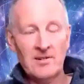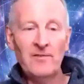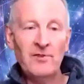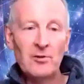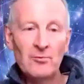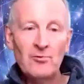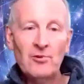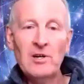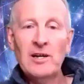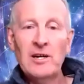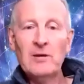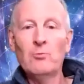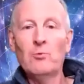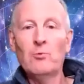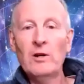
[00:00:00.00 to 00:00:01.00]
if you really
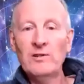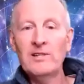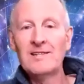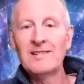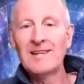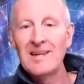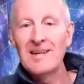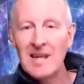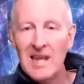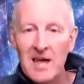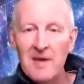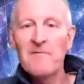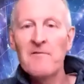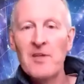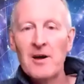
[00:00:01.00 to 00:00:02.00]
wanted to
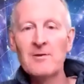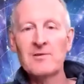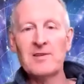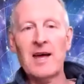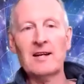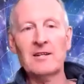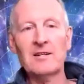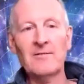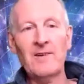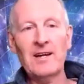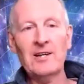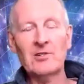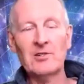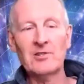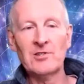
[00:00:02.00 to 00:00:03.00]
live those
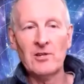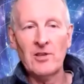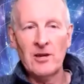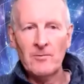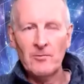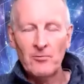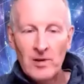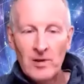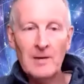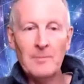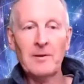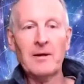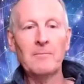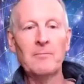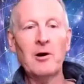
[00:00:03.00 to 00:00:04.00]
activations so they really
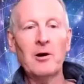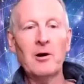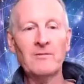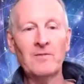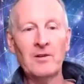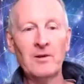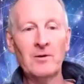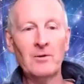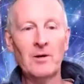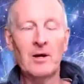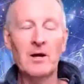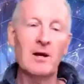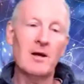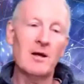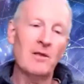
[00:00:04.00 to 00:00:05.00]
become part of you,
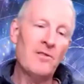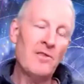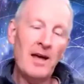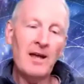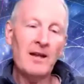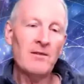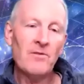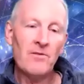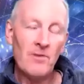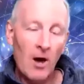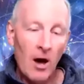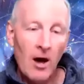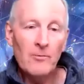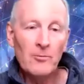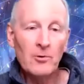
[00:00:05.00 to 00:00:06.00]
then
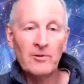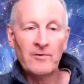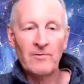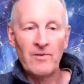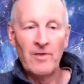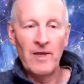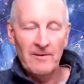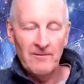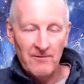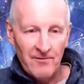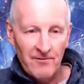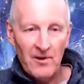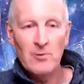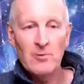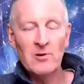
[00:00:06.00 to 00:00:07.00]
I would then
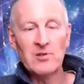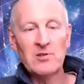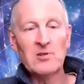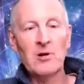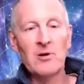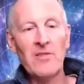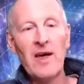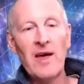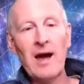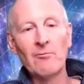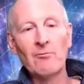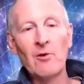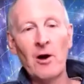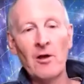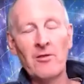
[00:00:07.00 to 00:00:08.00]
focus on that
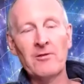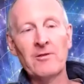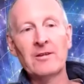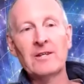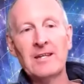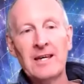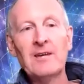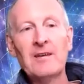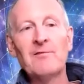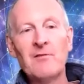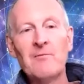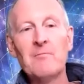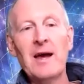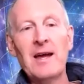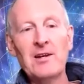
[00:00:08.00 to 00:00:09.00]
rather than the
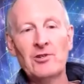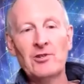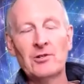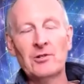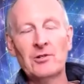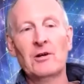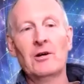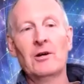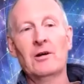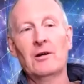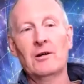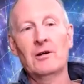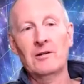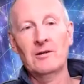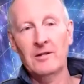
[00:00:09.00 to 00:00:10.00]
information
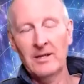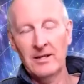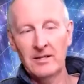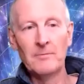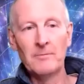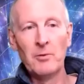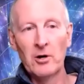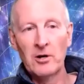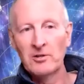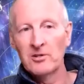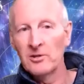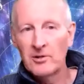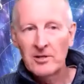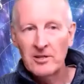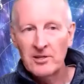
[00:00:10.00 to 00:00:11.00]
in the book and
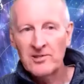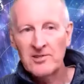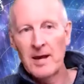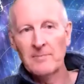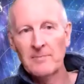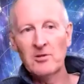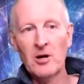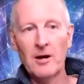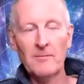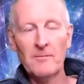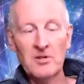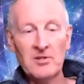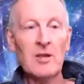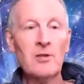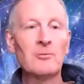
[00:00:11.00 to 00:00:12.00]
do it at the same time.
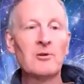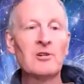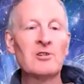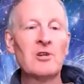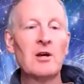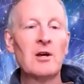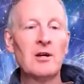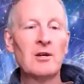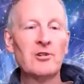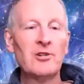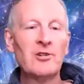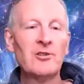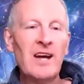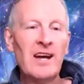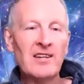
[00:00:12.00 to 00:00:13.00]
Because otherwise
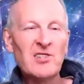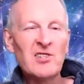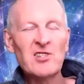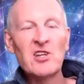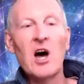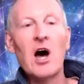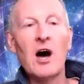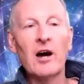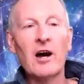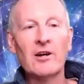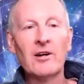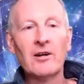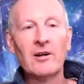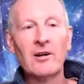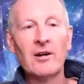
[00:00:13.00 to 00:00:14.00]
you'd get stuck
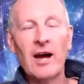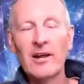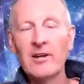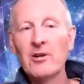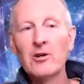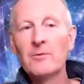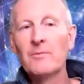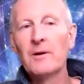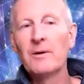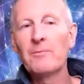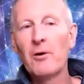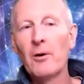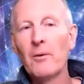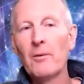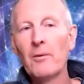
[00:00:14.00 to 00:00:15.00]
and you'd be
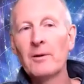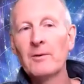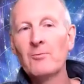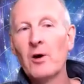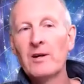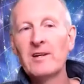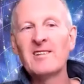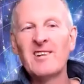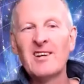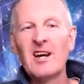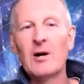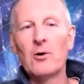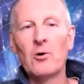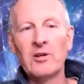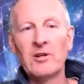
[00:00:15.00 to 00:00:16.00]
probably wanting to
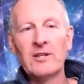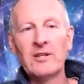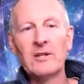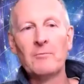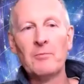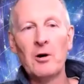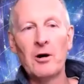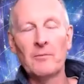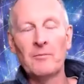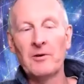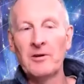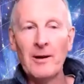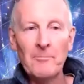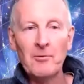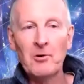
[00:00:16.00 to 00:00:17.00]
go on in the book, but
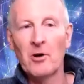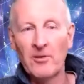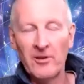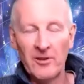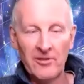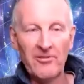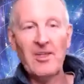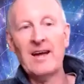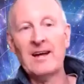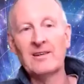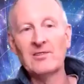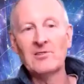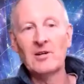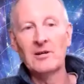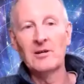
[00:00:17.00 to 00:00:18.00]
you haven't got the
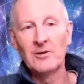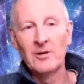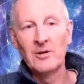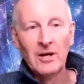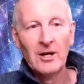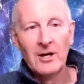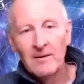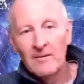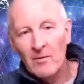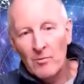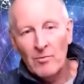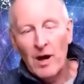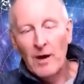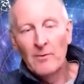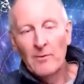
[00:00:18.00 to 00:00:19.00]
thing. So
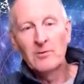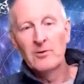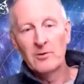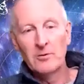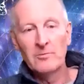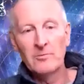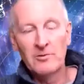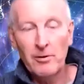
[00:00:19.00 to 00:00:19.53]
I would do them,